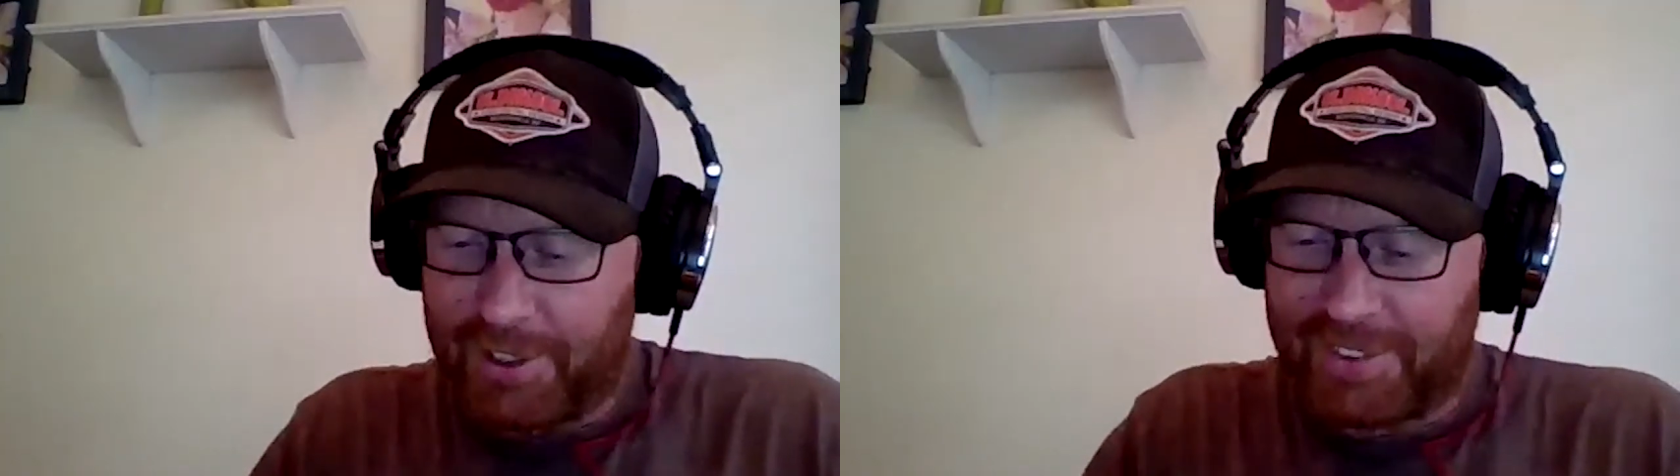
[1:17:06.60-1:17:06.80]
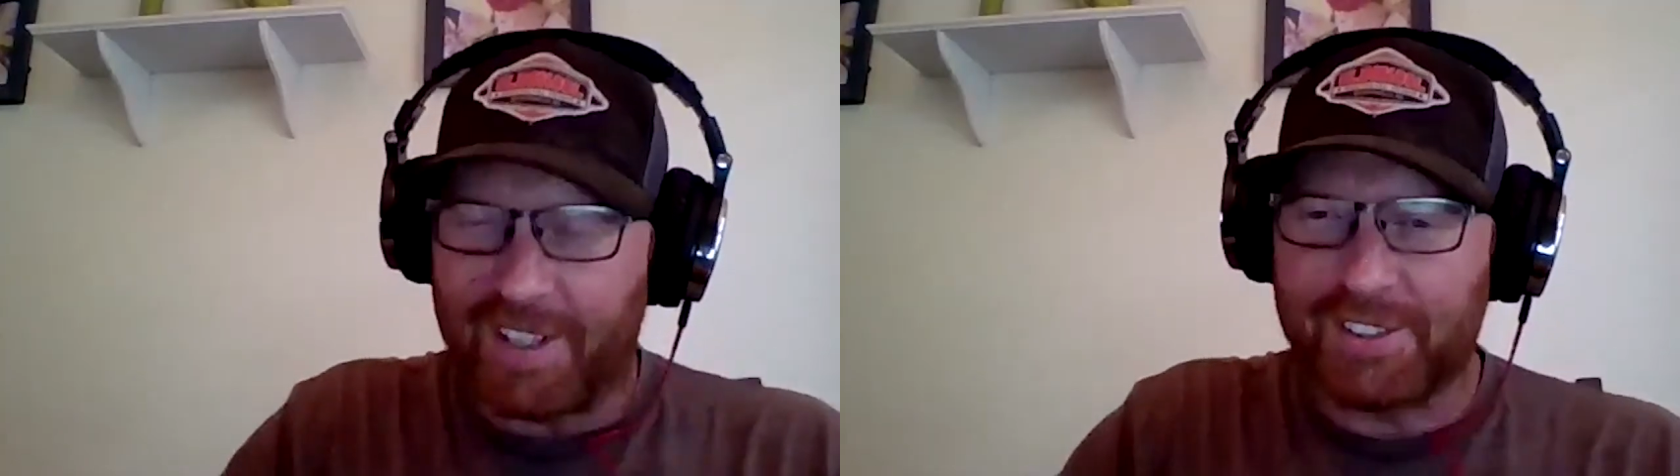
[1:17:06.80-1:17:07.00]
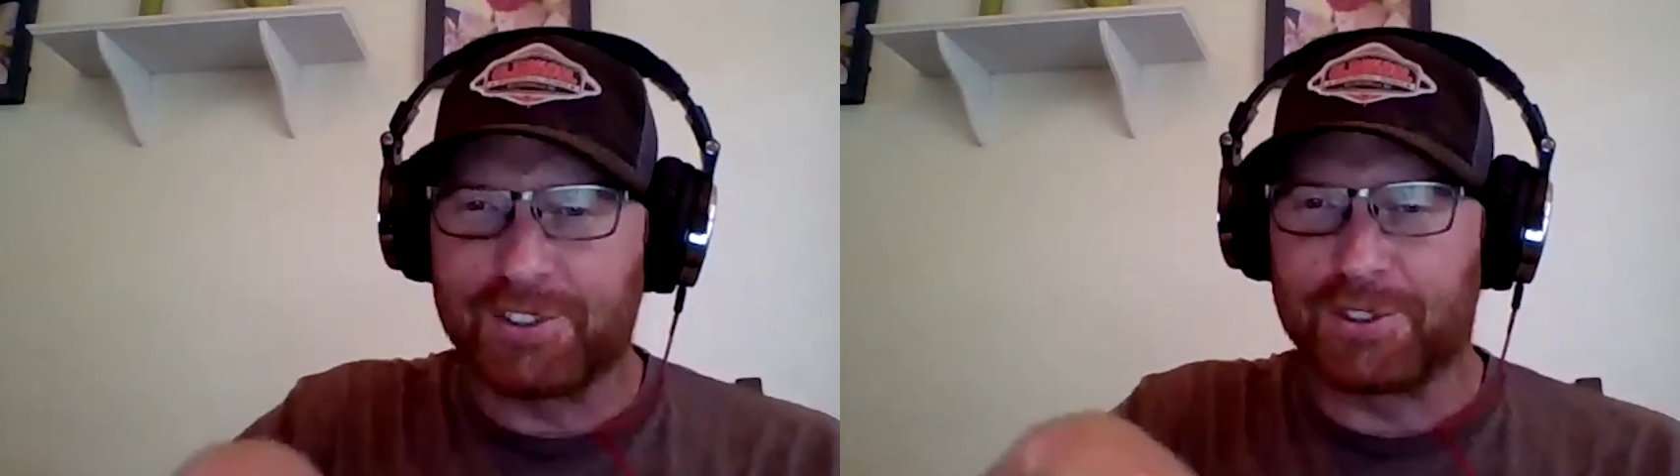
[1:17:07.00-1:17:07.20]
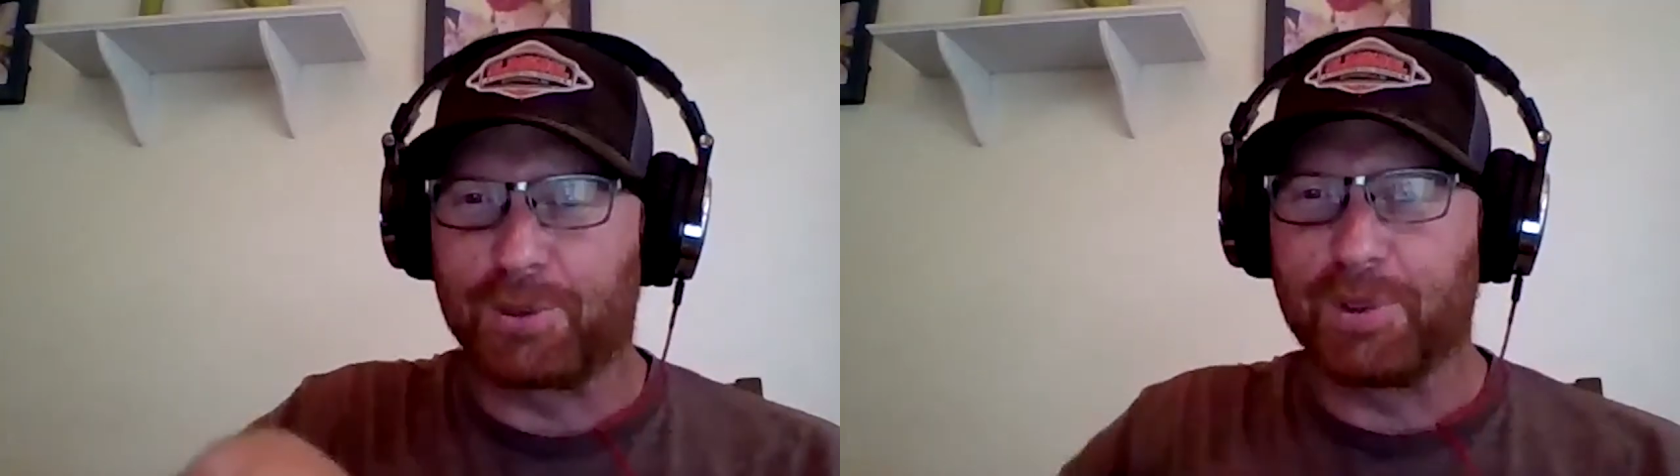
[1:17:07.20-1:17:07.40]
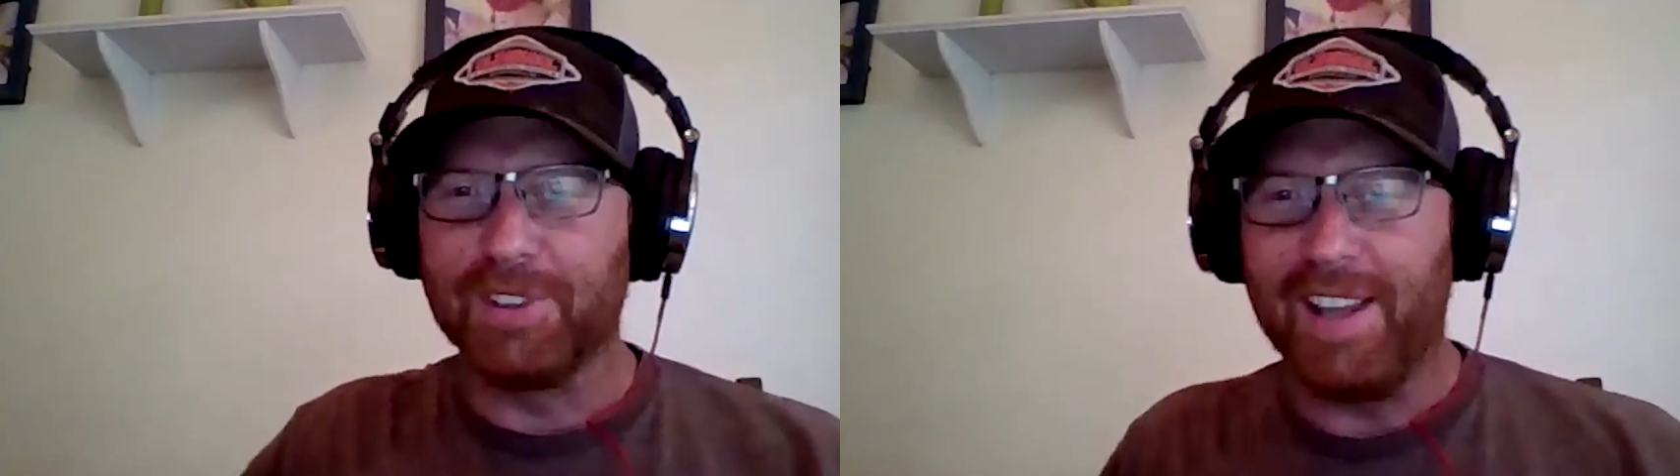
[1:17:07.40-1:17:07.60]
Cross hatches
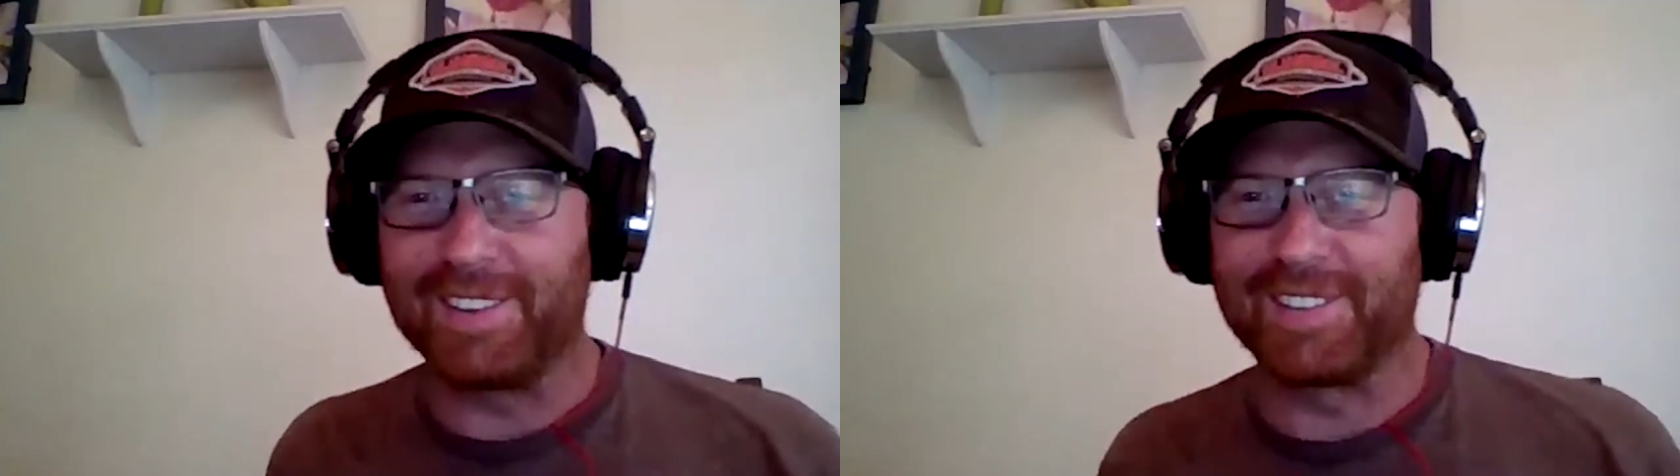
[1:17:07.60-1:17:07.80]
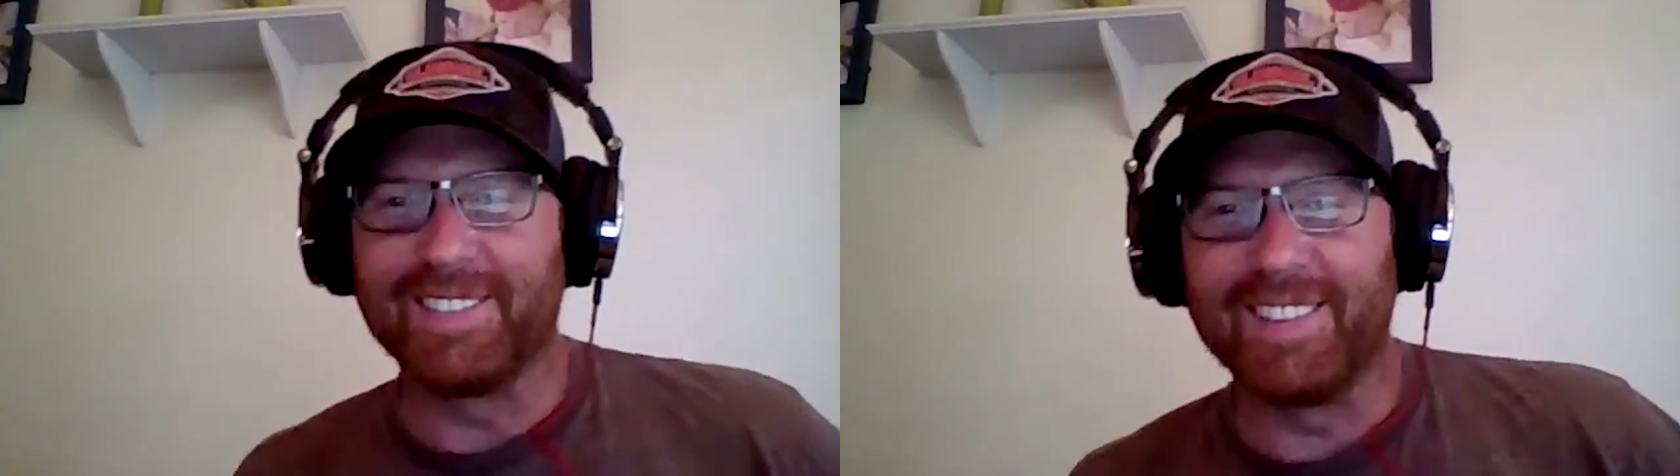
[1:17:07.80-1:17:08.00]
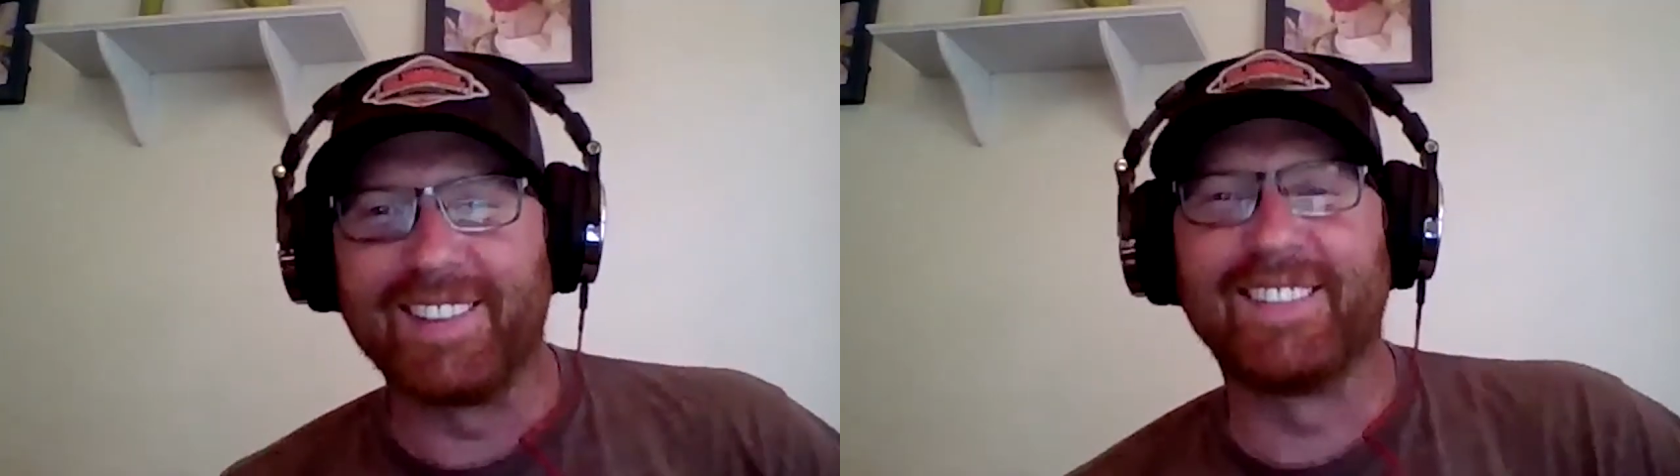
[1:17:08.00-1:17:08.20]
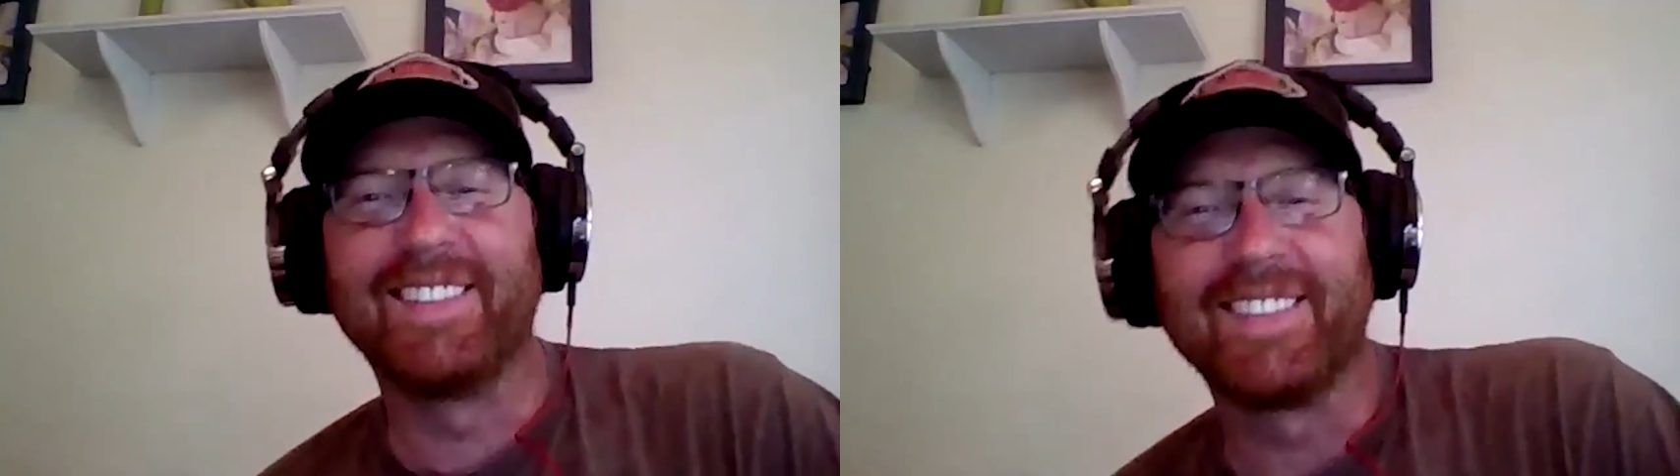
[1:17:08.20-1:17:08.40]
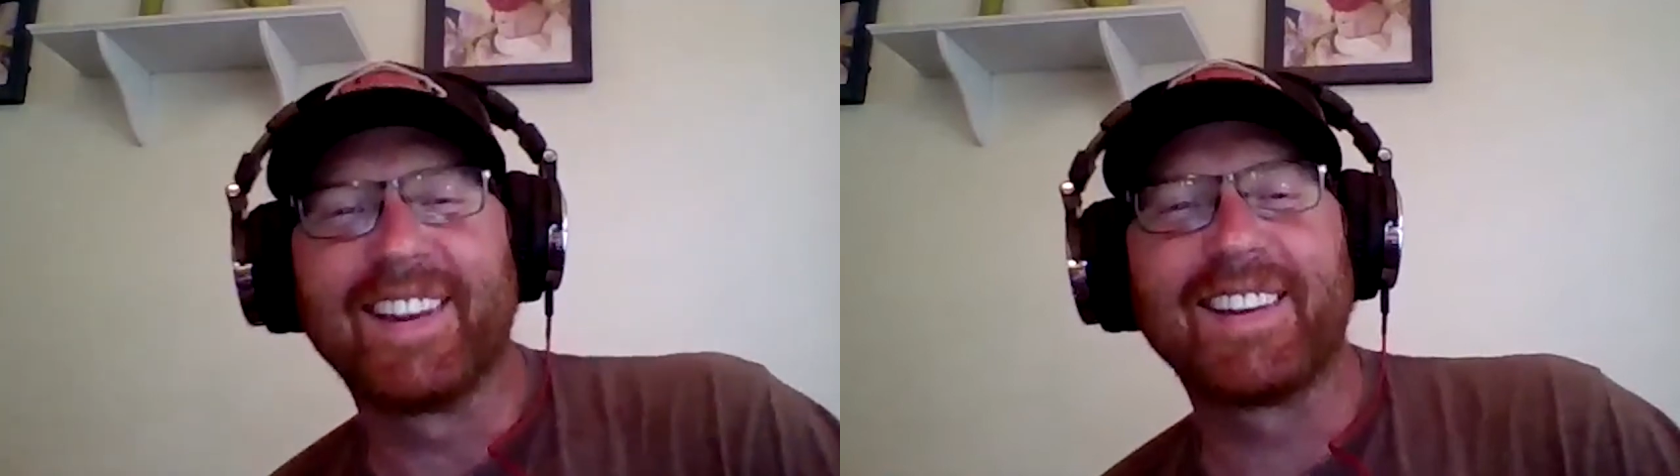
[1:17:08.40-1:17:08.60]
are real nice.
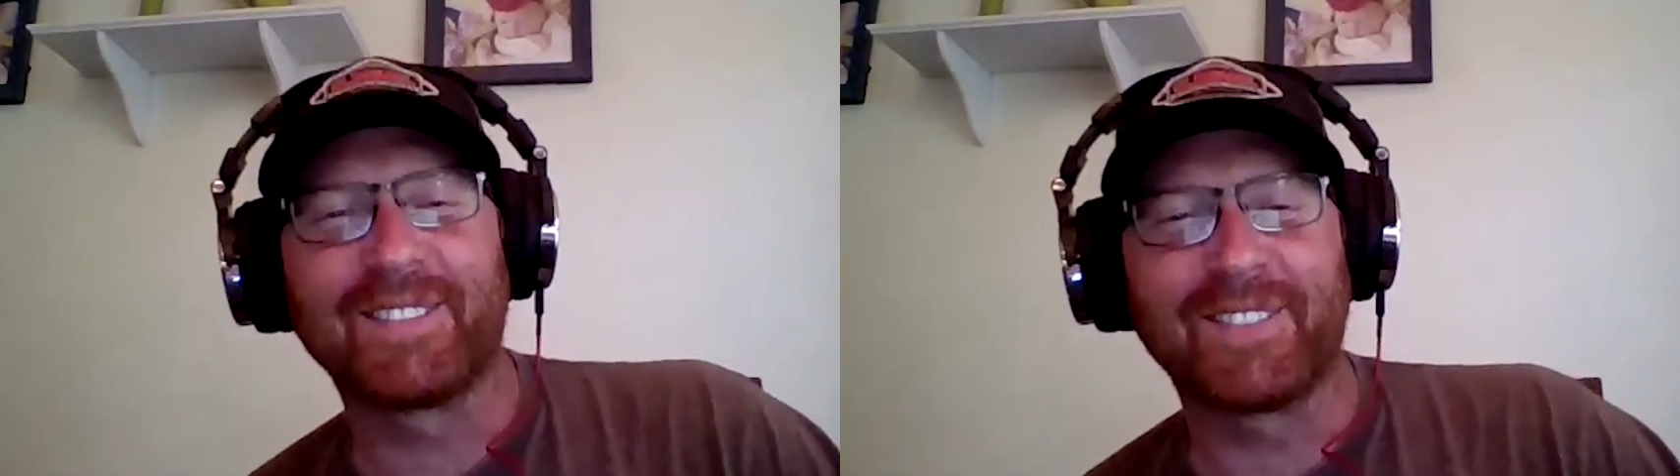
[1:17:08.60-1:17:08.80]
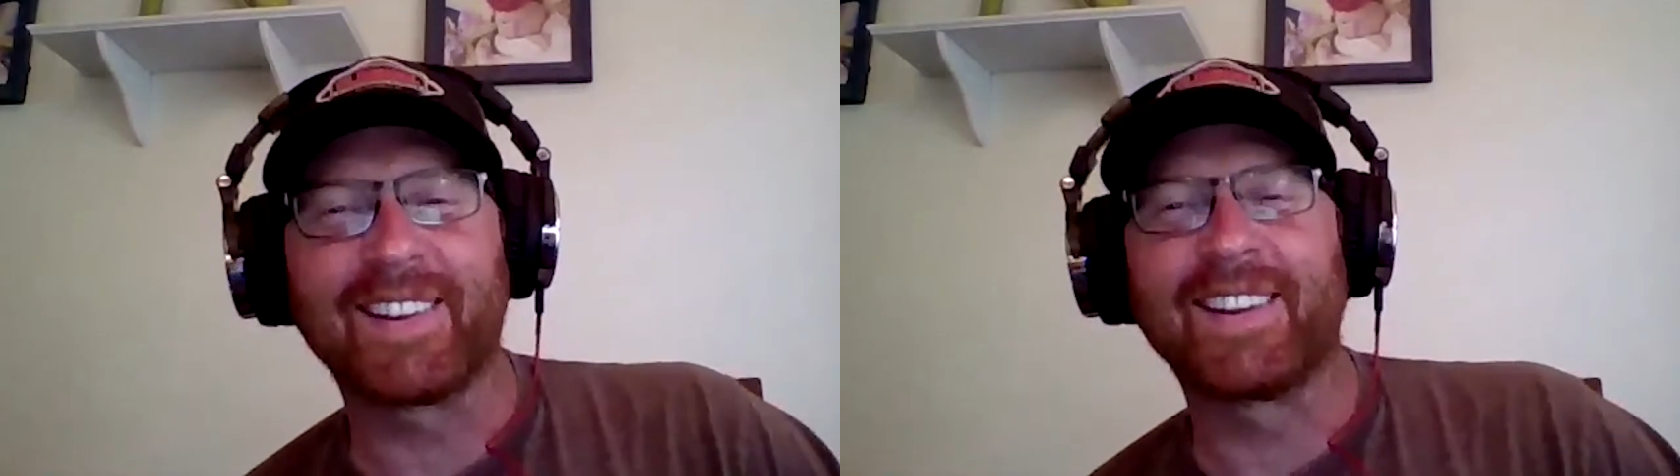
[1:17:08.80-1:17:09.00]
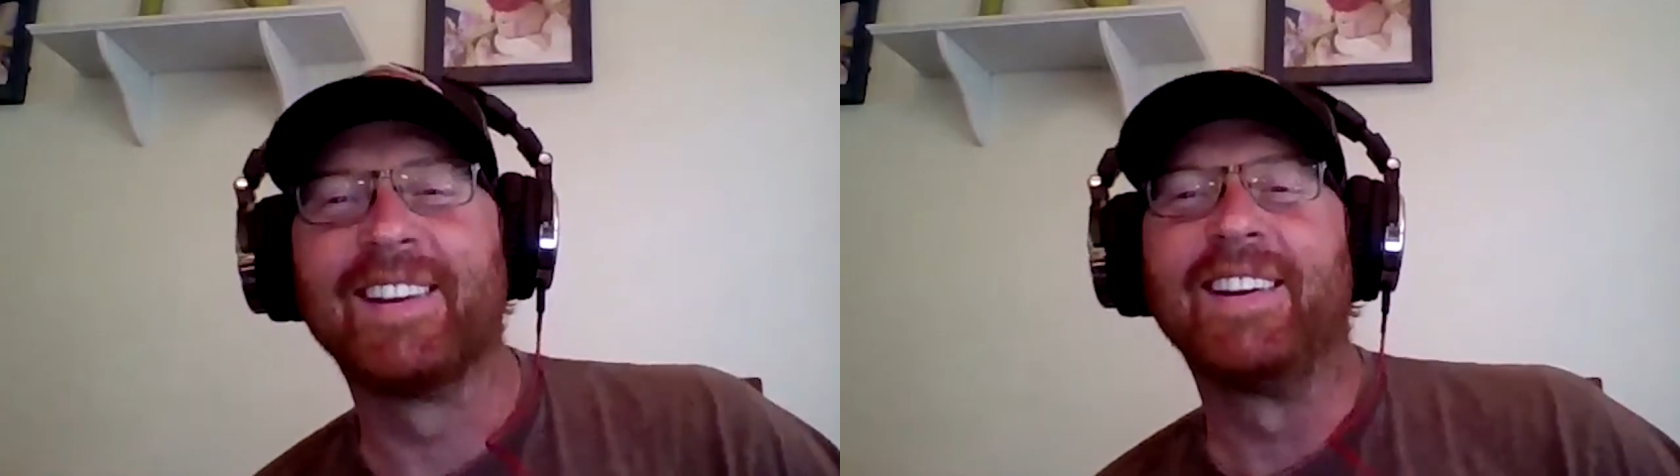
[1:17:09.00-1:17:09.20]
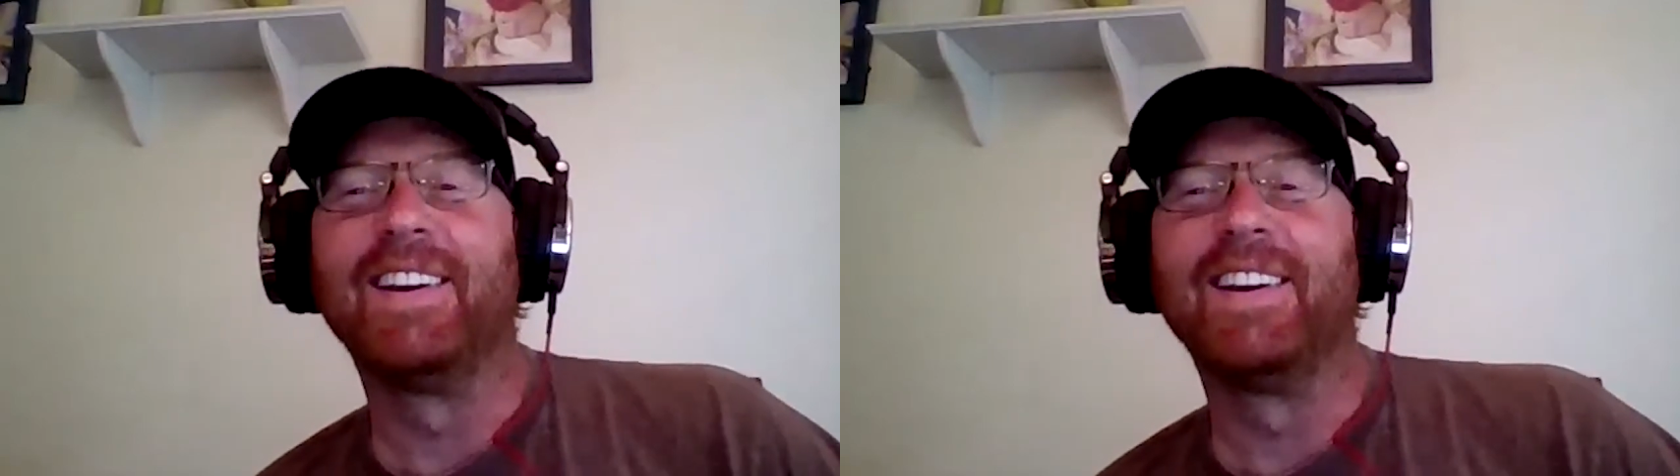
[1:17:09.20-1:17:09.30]
That's funny.